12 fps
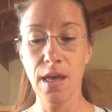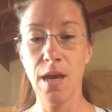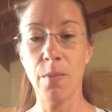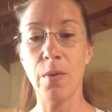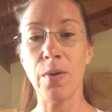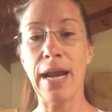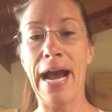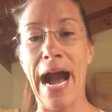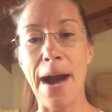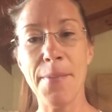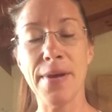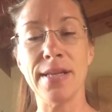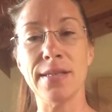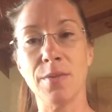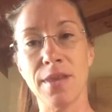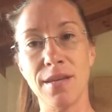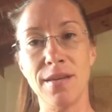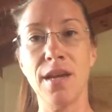But what happens
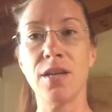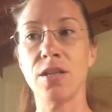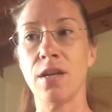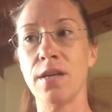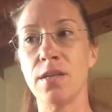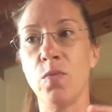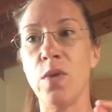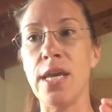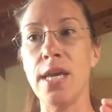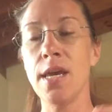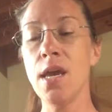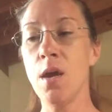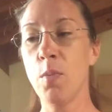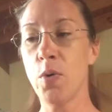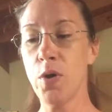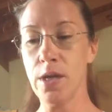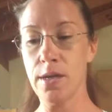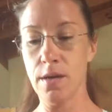with addiction is we
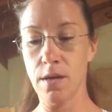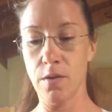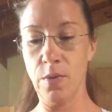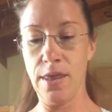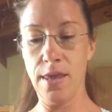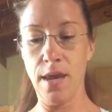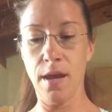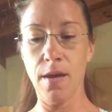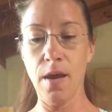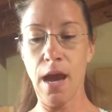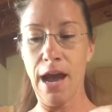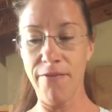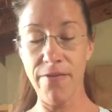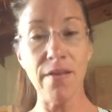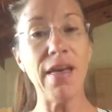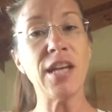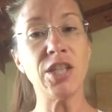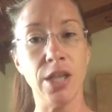put we think I feel
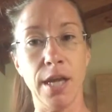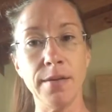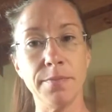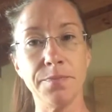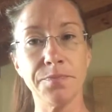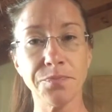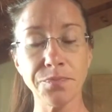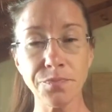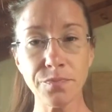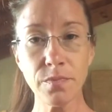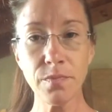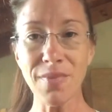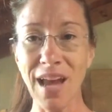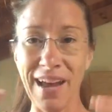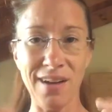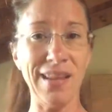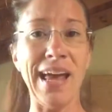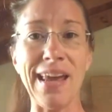like shit. I
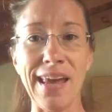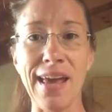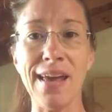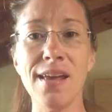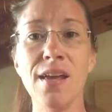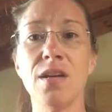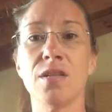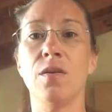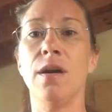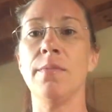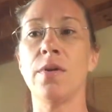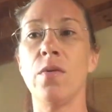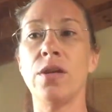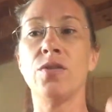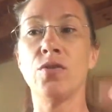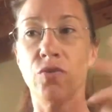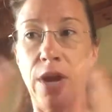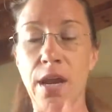don't like it. So I'm going
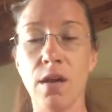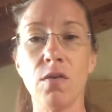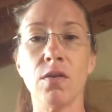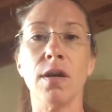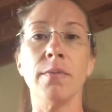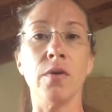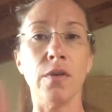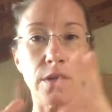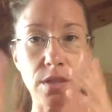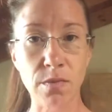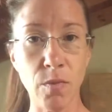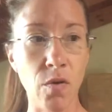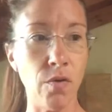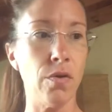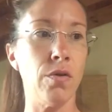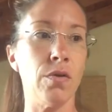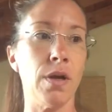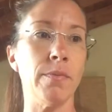to drink or I'm going to
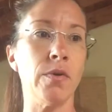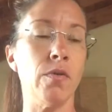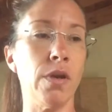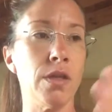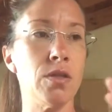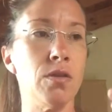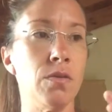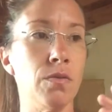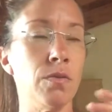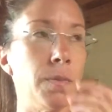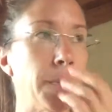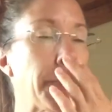smoke or I'm going to